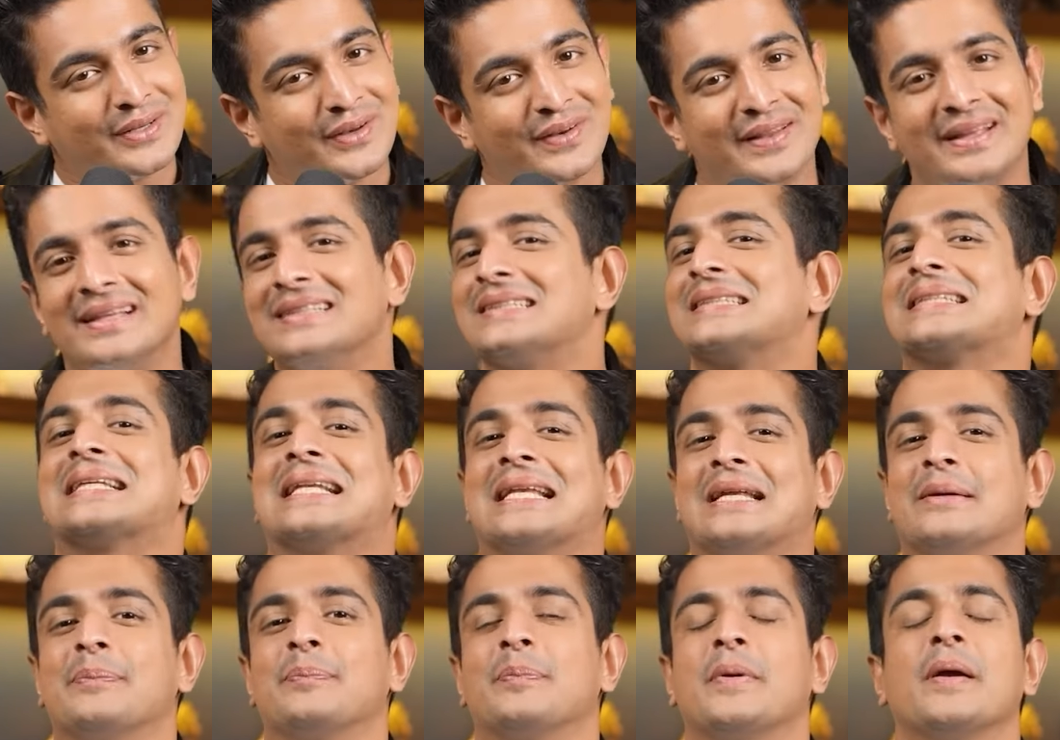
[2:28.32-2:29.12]
today's
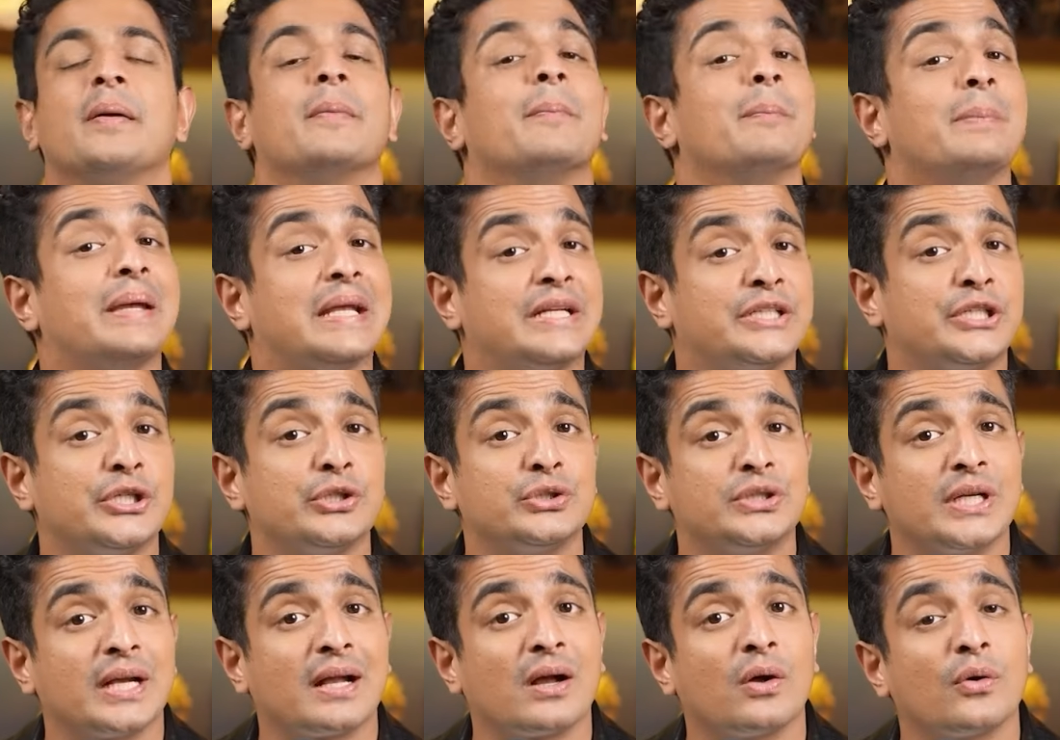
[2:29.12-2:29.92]
clip, make sure
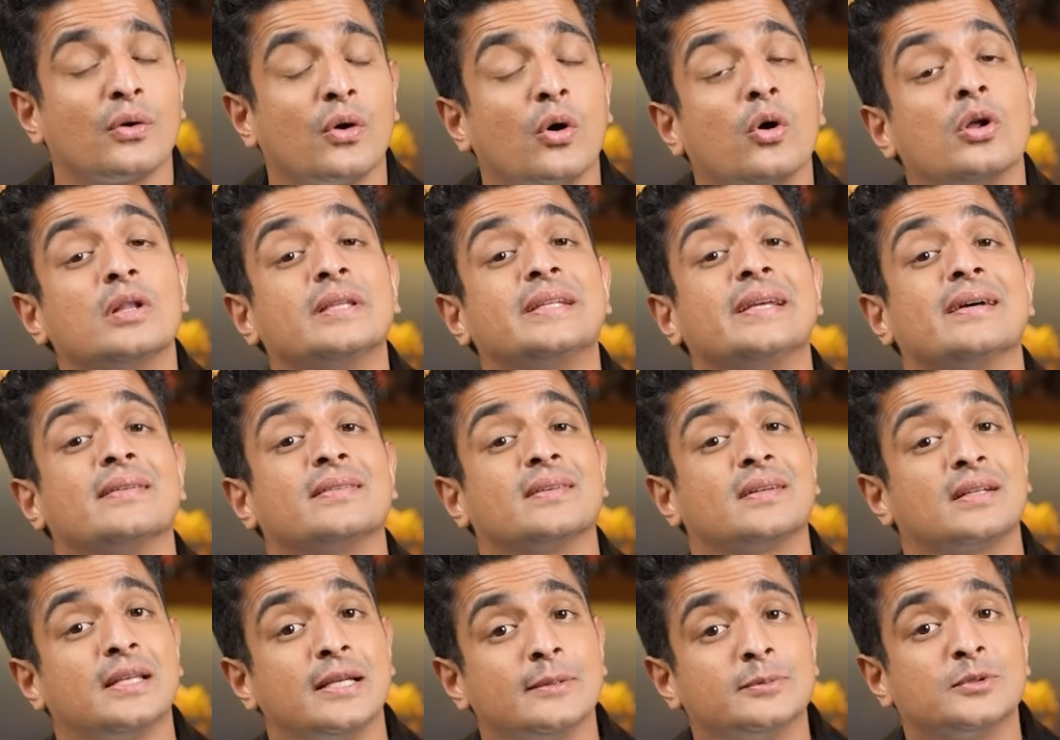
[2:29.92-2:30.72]
you check out all the
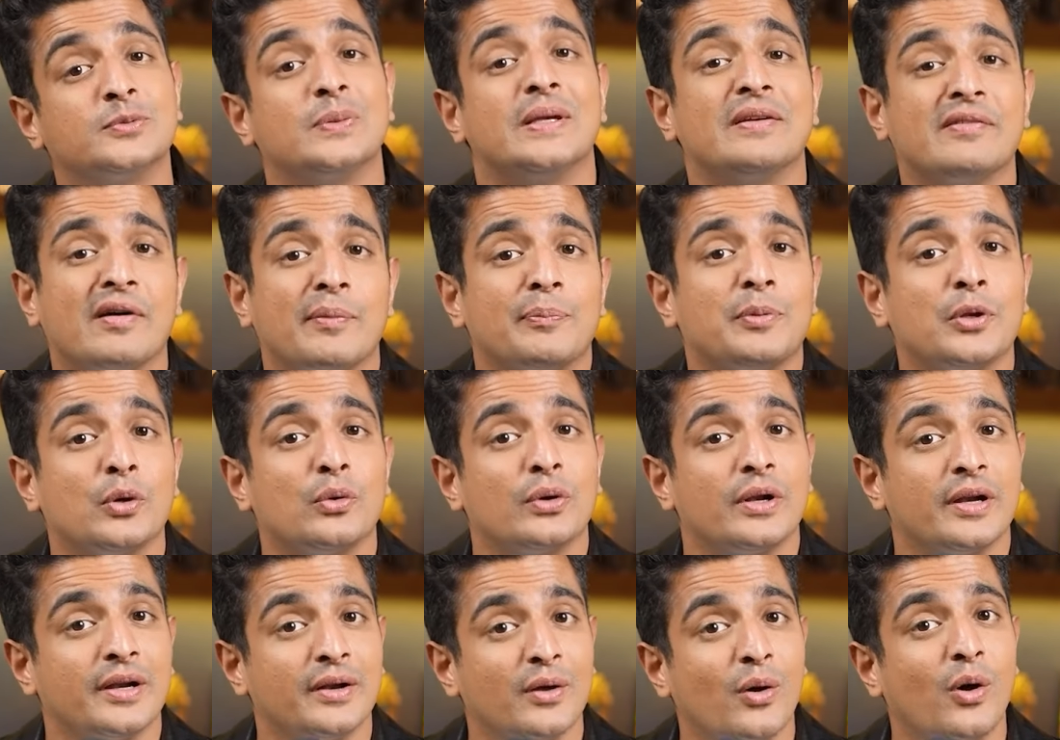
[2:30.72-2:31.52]
other clips we've
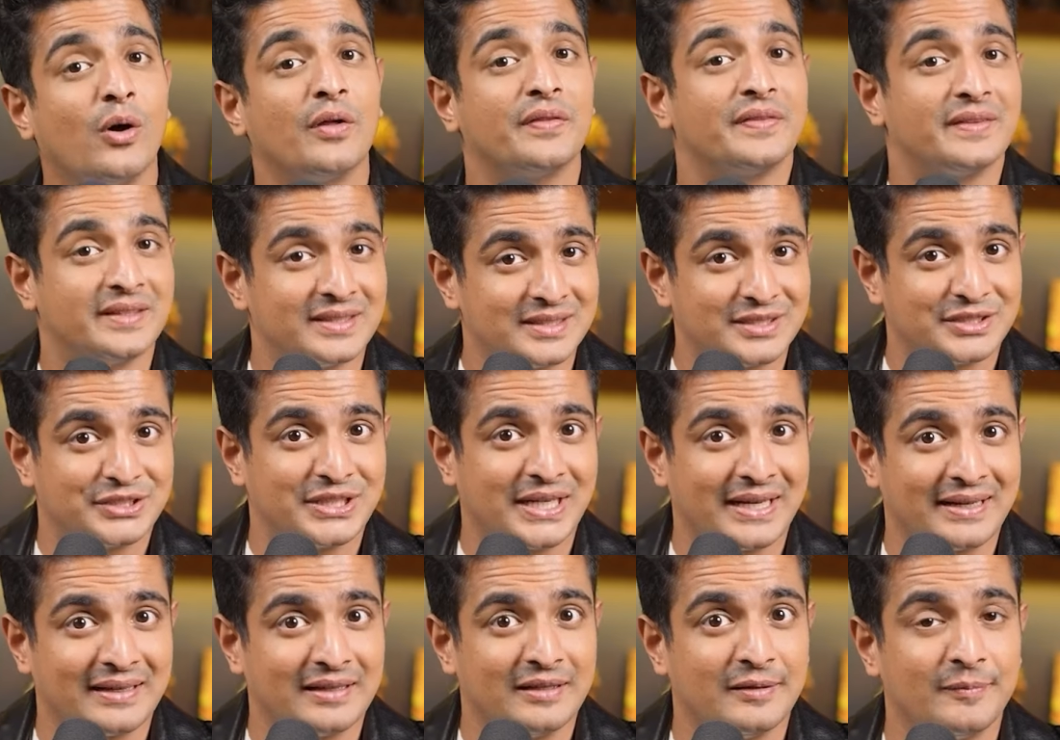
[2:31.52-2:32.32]
uploaded on this
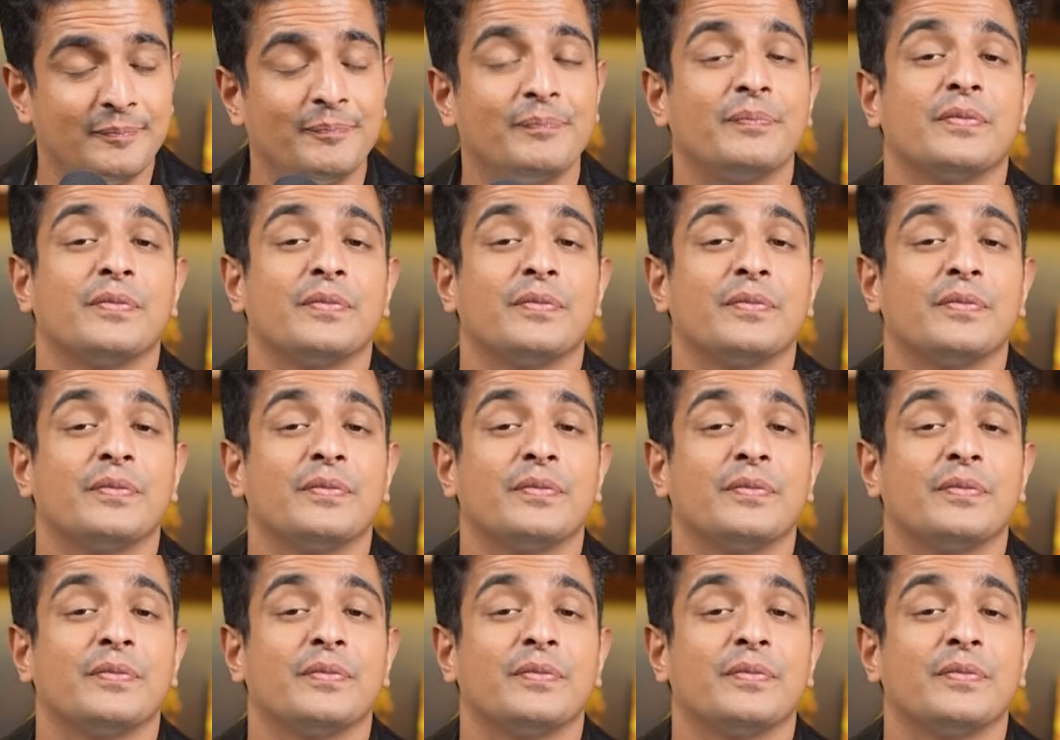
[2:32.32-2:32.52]
channel.